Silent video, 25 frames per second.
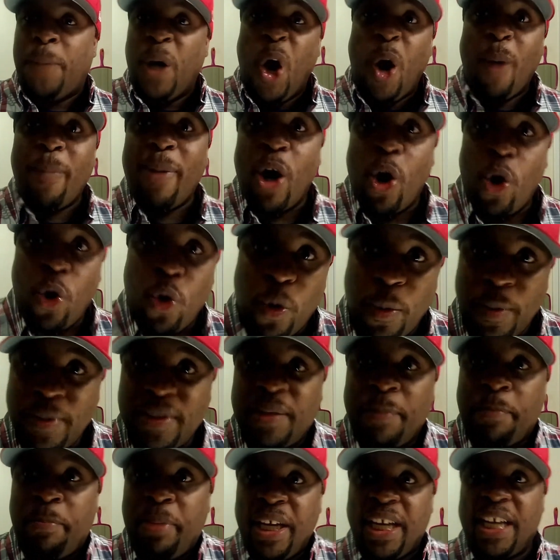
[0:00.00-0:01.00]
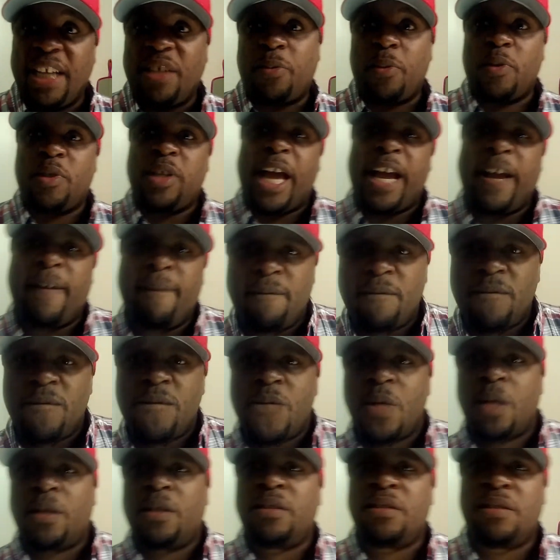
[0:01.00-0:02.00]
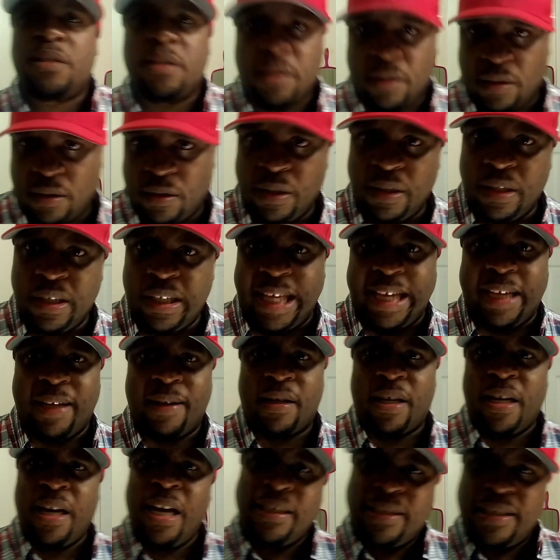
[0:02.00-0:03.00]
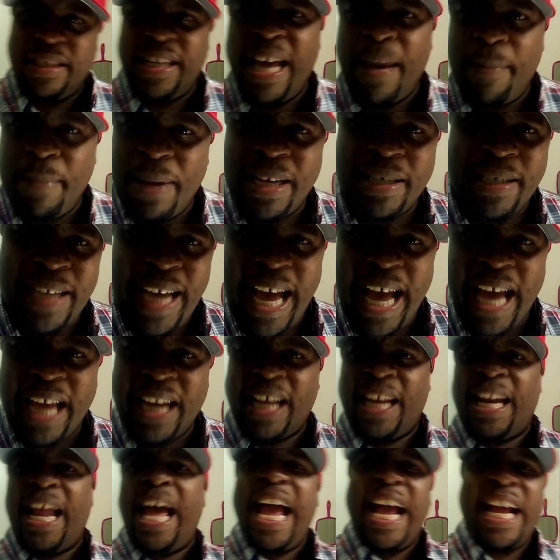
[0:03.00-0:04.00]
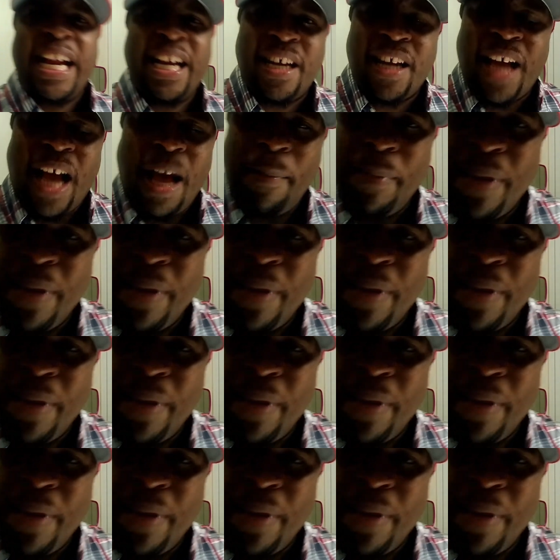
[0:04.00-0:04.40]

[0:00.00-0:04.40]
Bobo, who was the biggest, was like cussing at my dad, and I'm